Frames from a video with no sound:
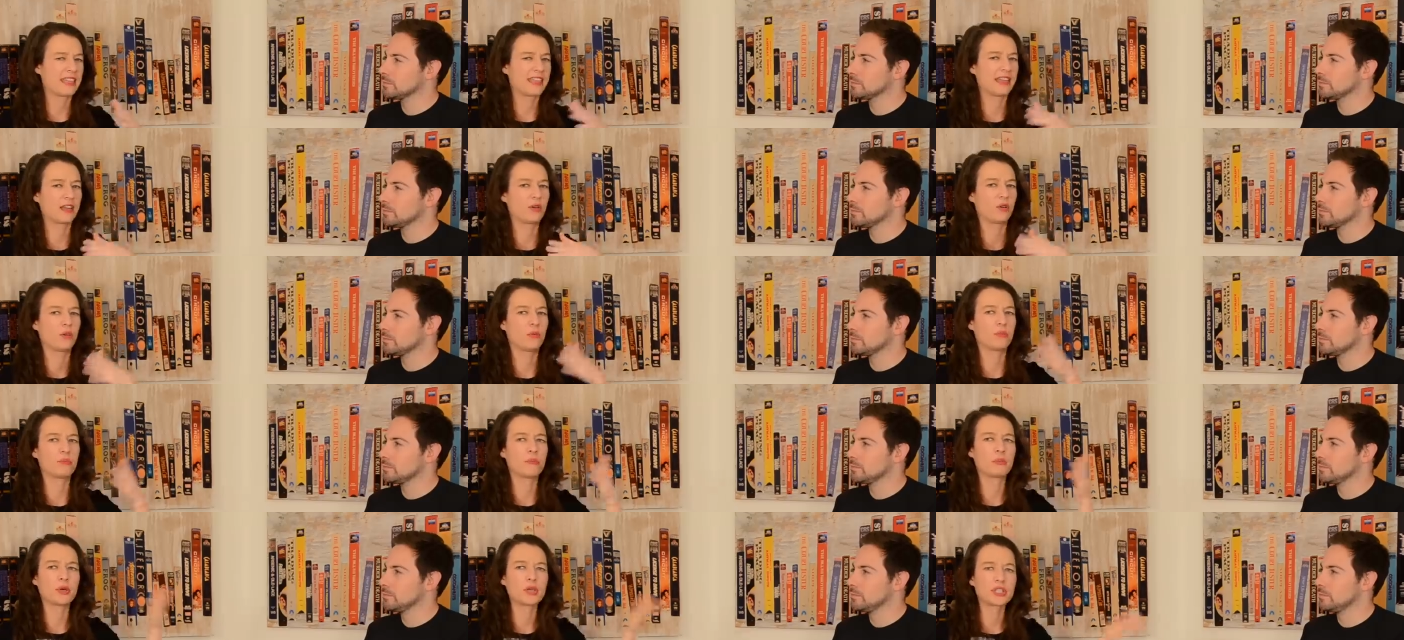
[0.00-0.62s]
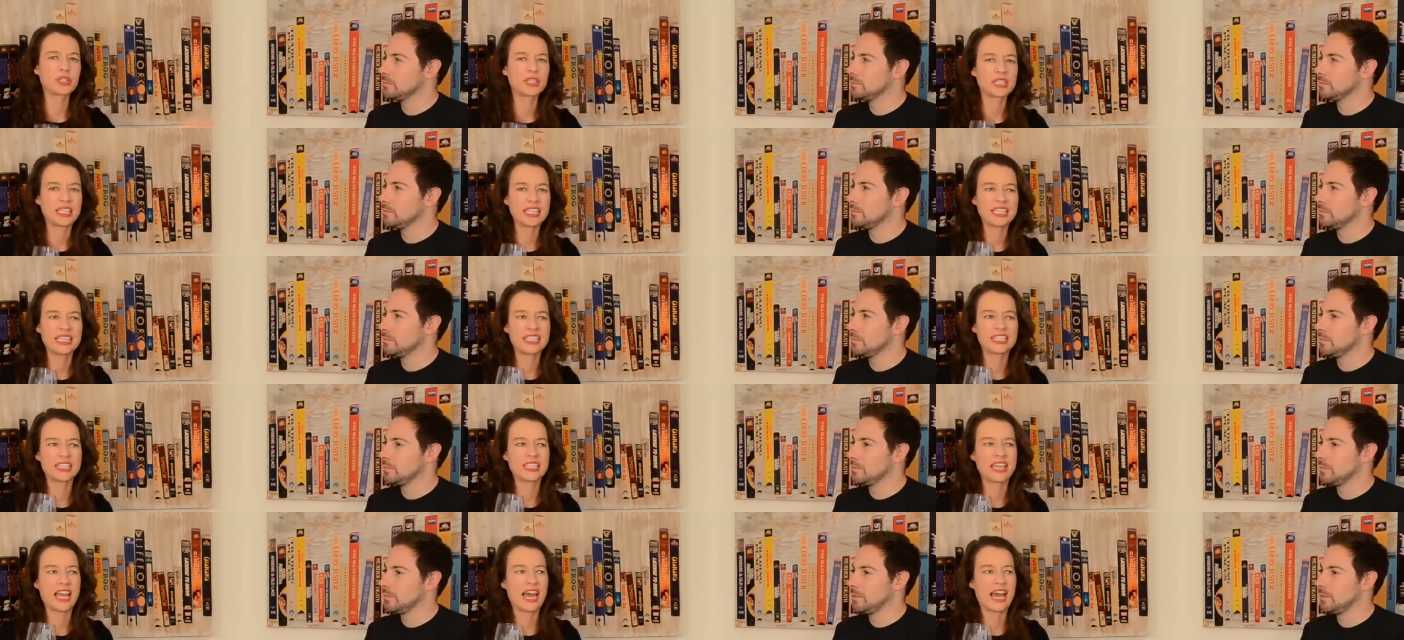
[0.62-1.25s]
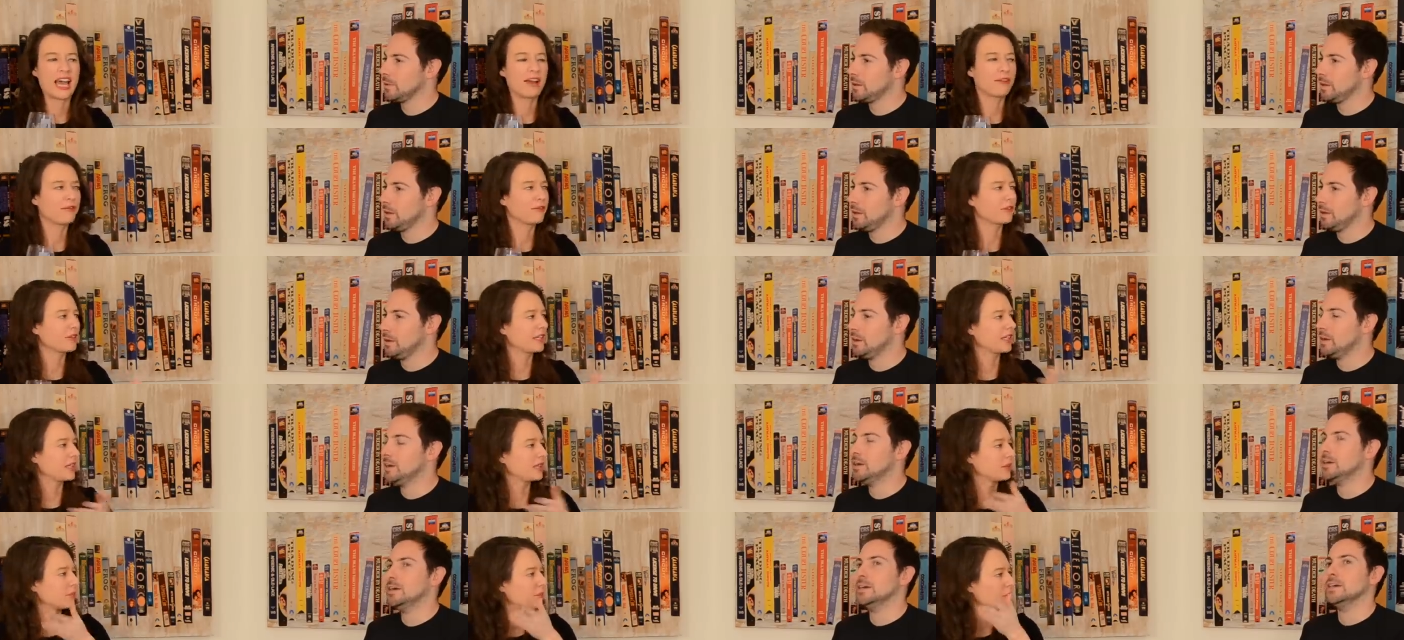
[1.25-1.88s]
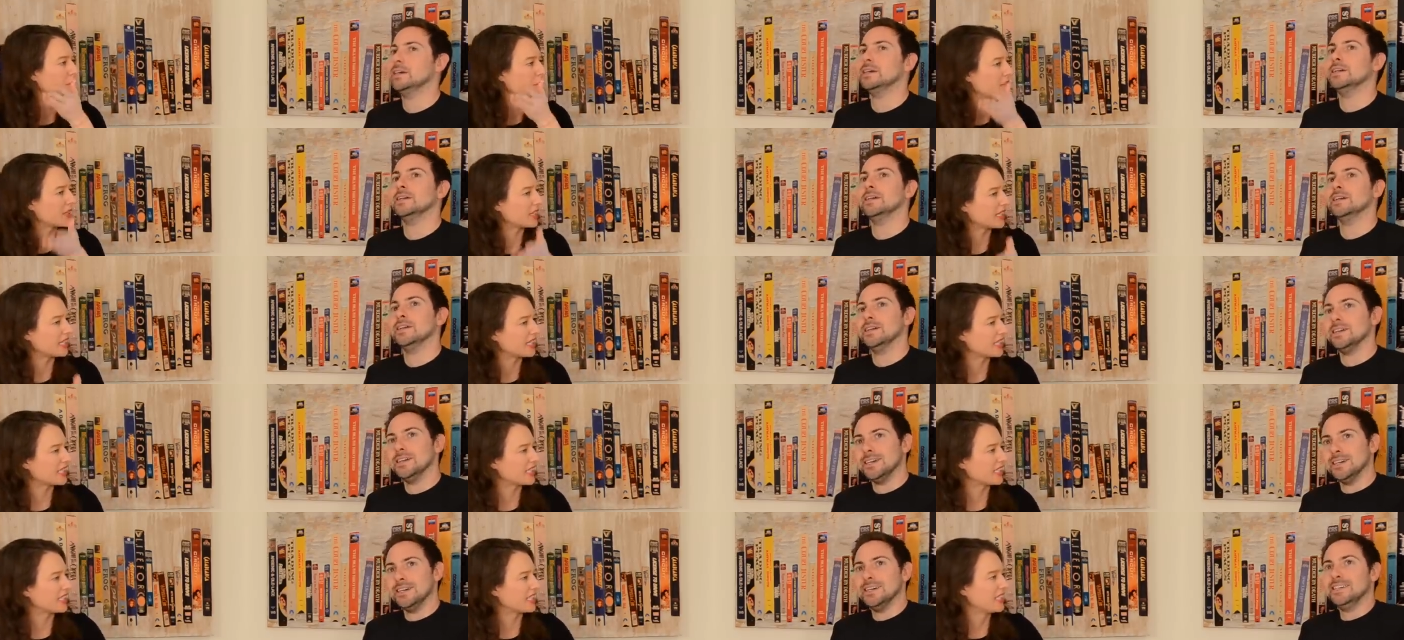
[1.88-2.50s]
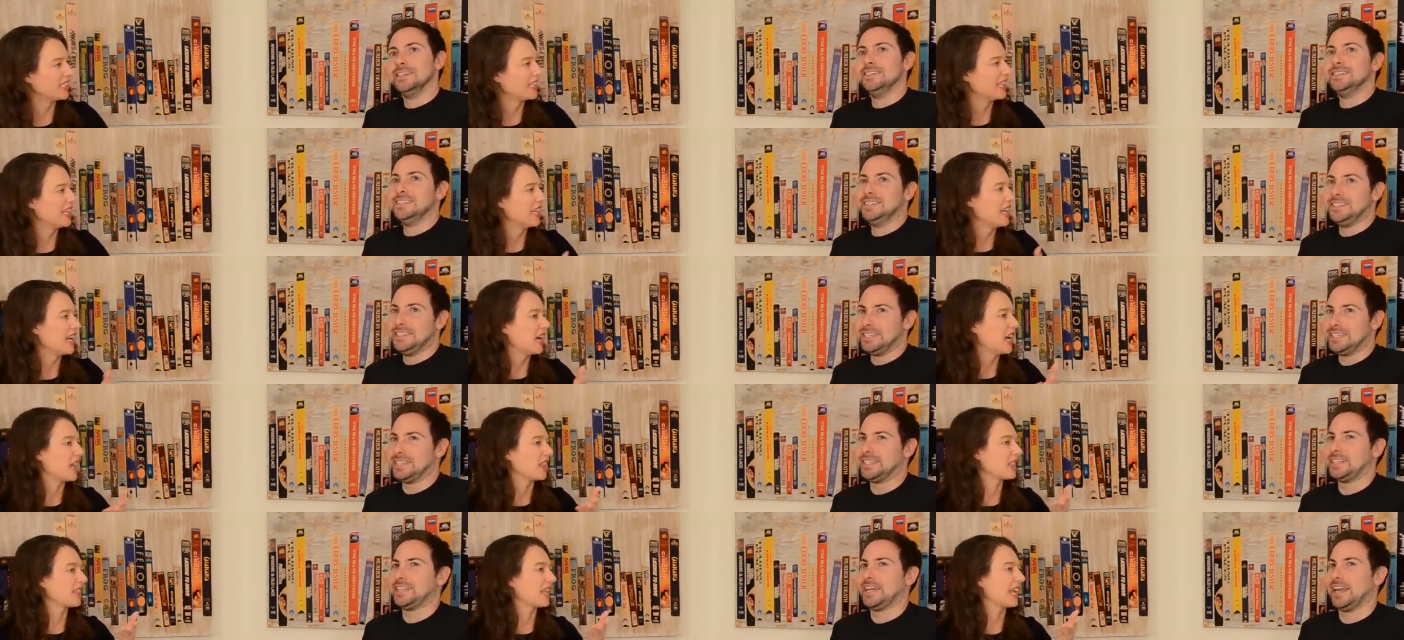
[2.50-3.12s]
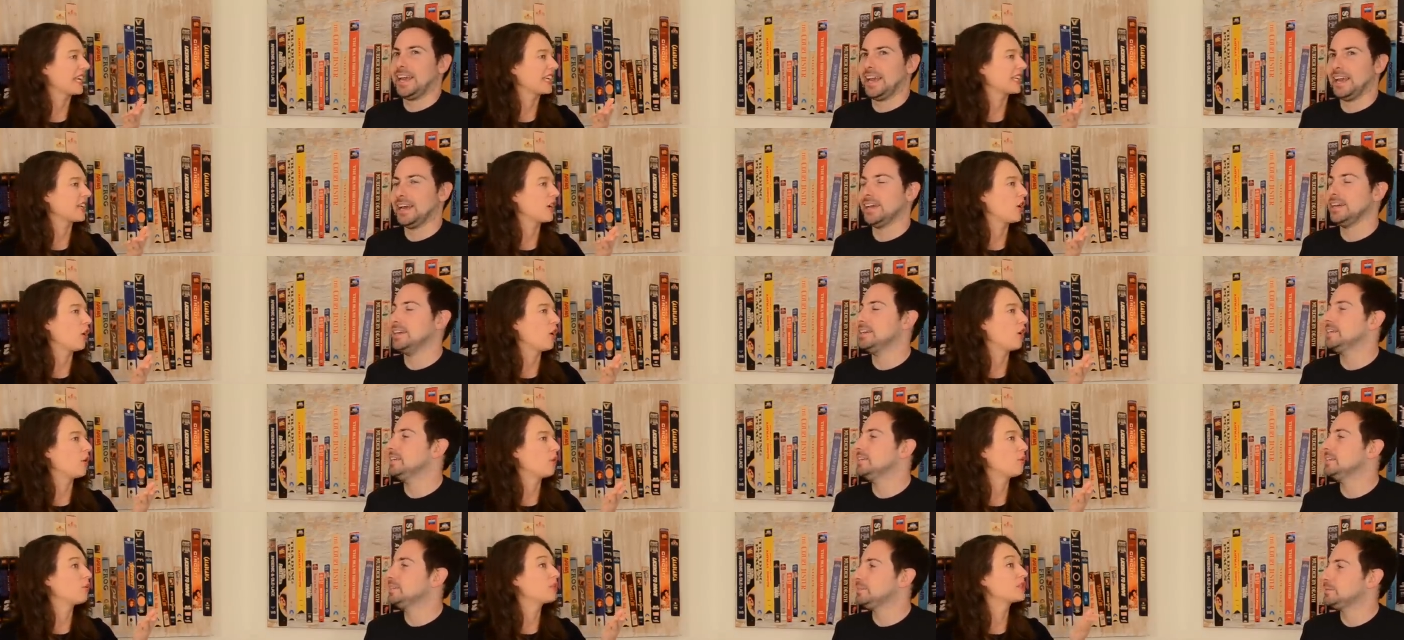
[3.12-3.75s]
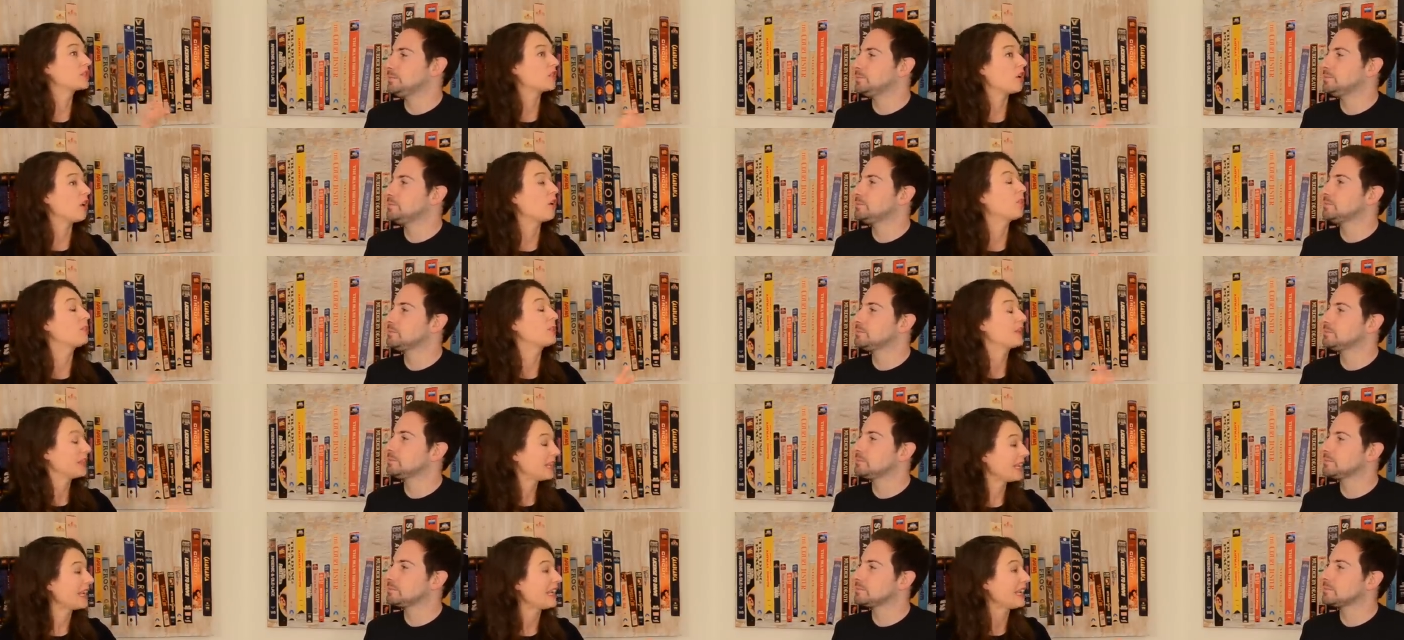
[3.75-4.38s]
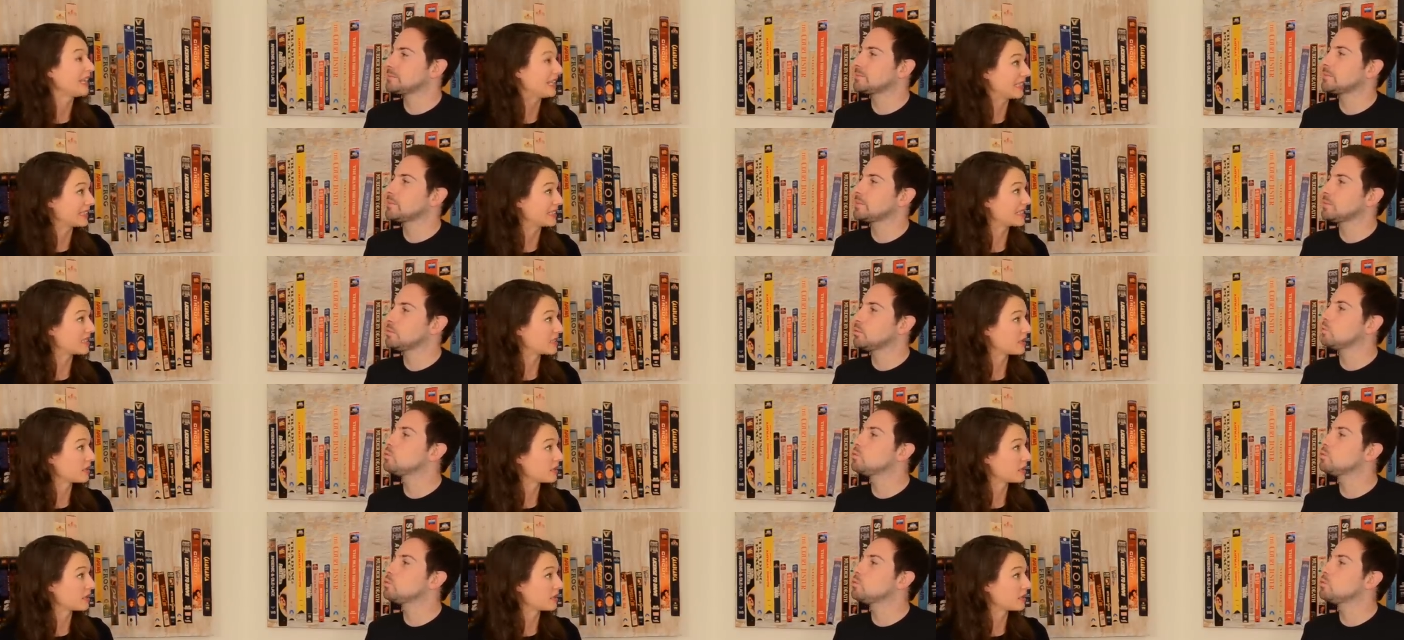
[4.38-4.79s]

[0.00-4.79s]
Speaker 1: That whole Merkin, African American, like, was all planned.